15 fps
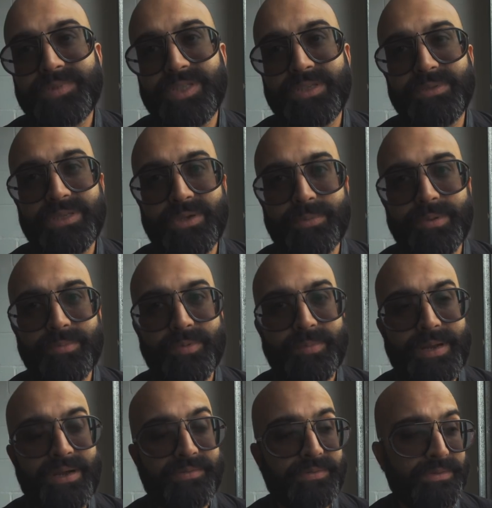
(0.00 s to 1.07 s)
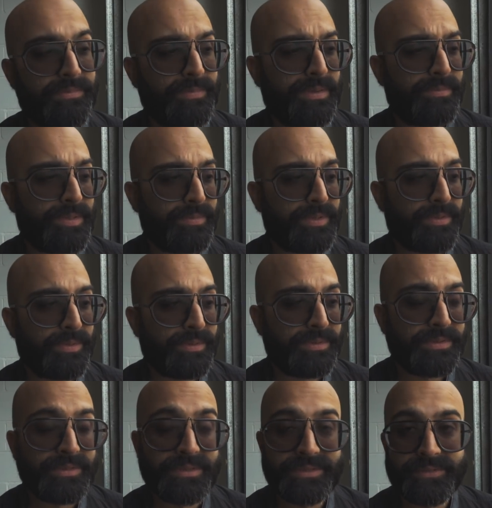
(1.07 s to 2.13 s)
so a little bit more powerful than BMW Quick.
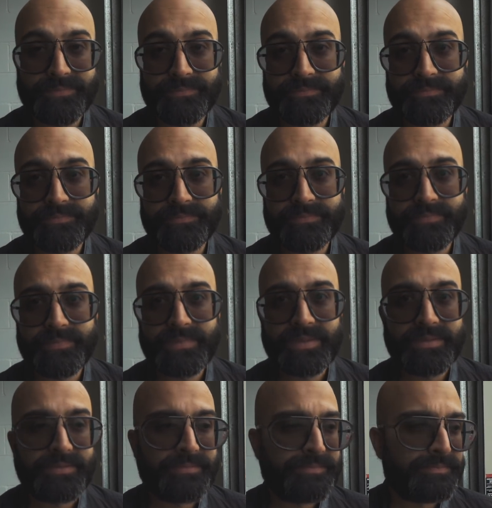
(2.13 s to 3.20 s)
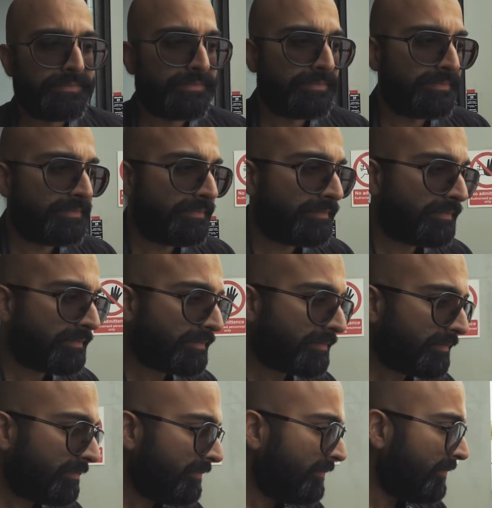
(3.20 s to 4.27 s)
Okay. And
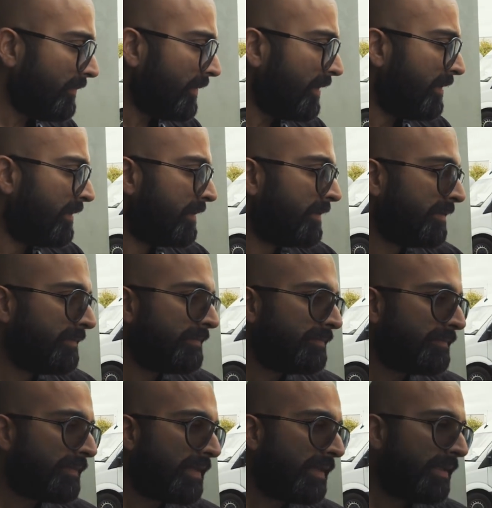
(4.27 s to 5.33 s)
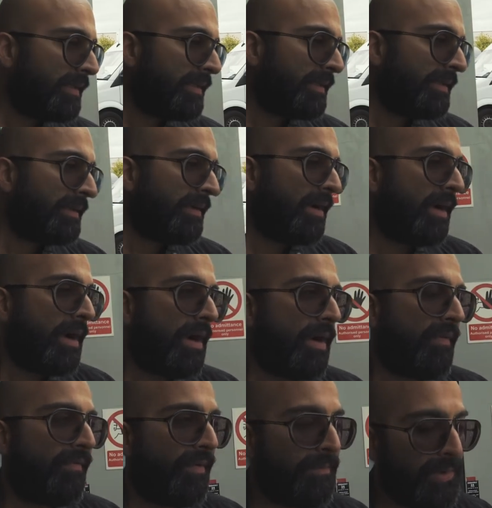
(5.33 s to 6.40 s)
is it noticeably quicker than a stock
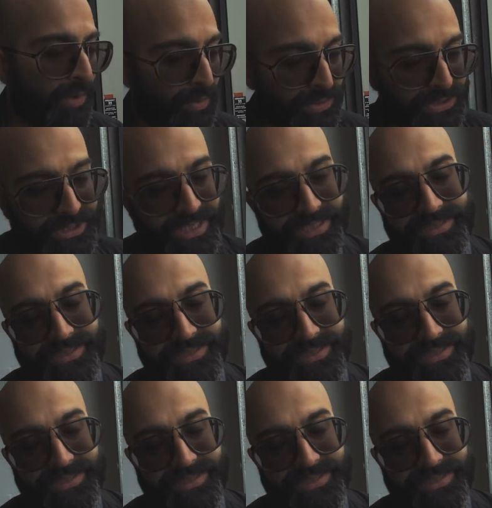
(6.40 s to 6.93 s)
F10? From launch,